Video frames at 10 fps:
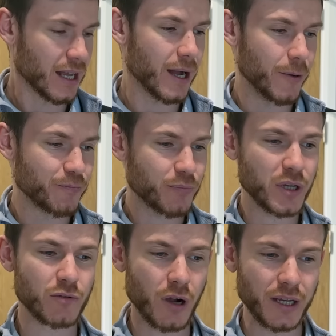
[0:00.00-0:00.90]
but
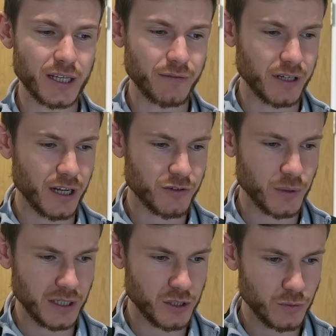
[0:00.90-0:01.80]
you're right. Given enough
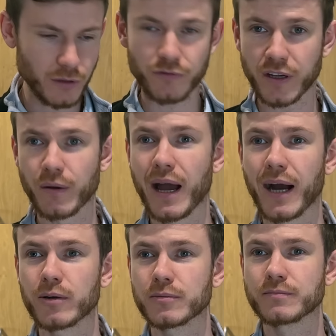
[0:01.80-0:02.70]
swings, you will figure it
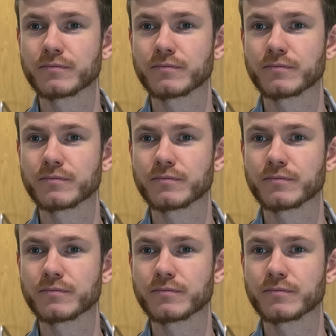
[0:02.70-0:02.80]
out.